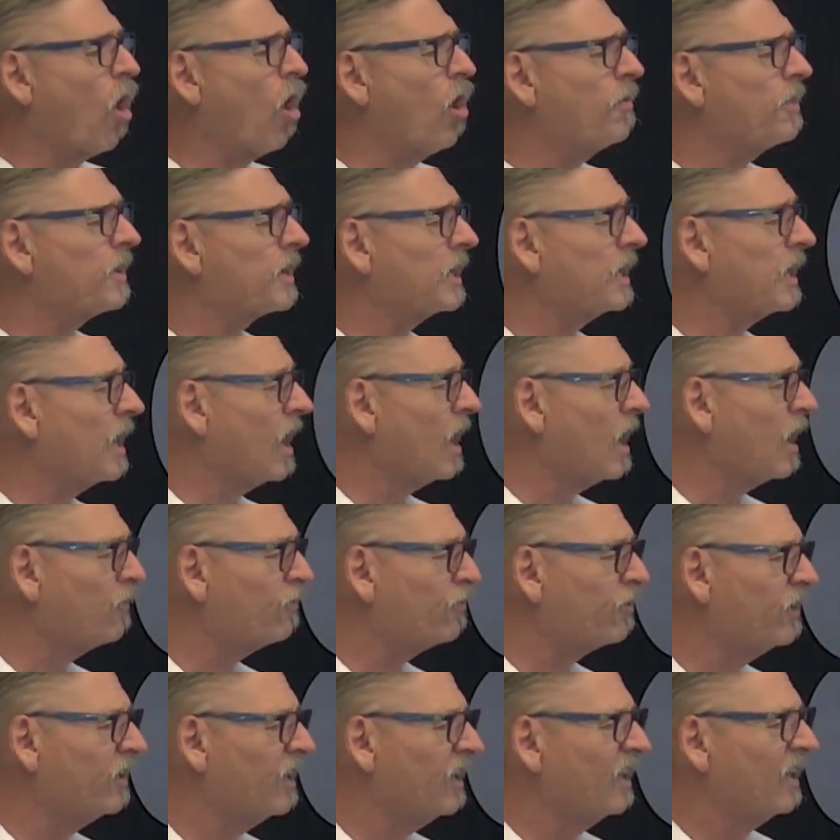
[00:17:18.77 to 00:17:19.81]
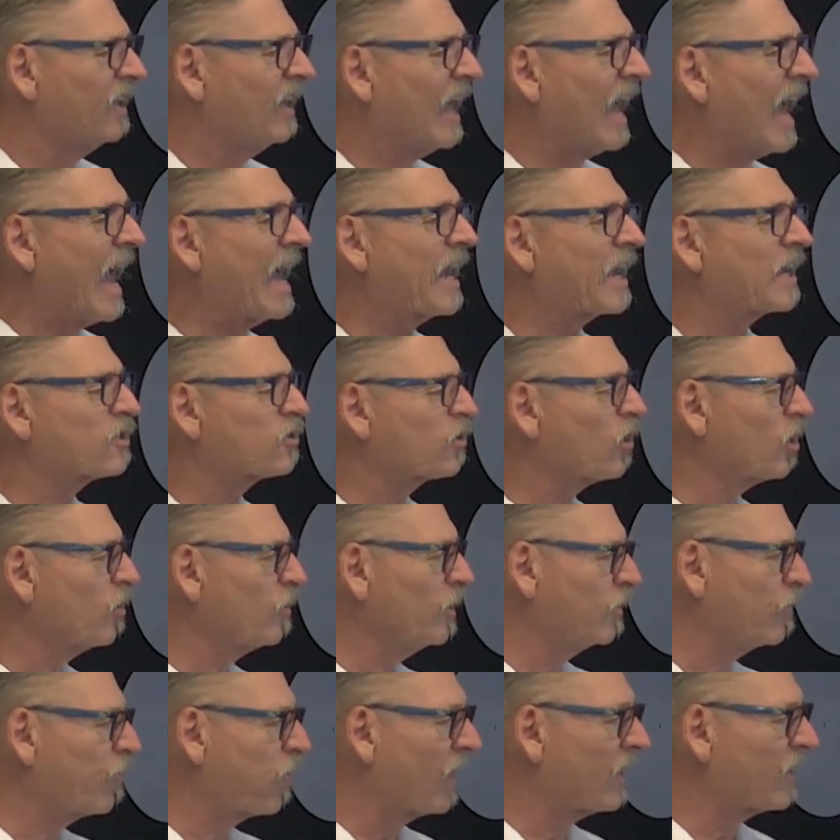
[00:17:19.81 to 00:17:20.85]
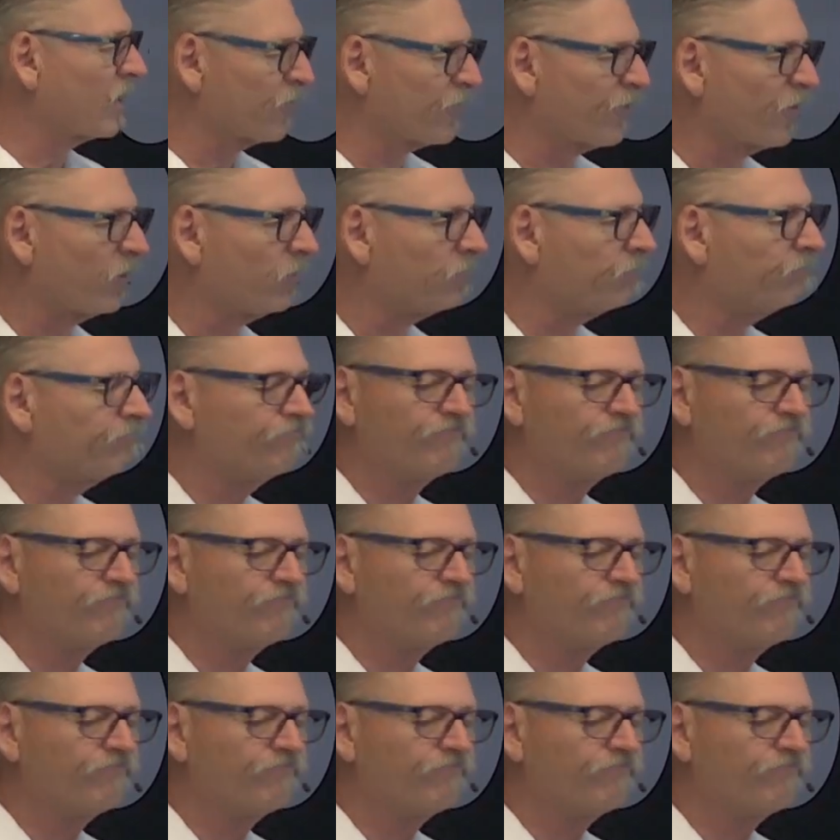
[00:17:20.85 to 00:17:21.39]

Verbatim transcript: than enough, Amen. and it's going to be plentiful.